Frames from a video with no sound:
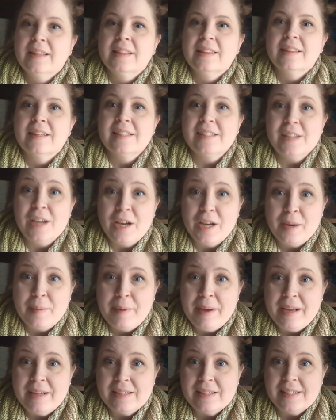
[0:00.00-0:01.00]
Let's talk
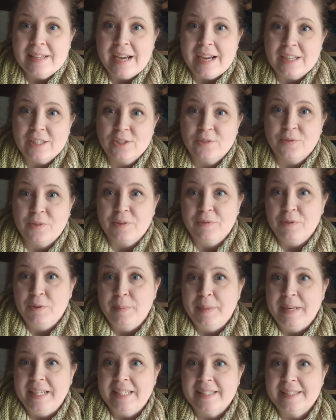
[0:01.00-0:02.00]
about stash for a few
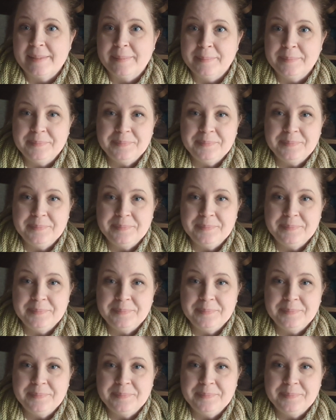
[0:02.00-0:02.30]
minutes.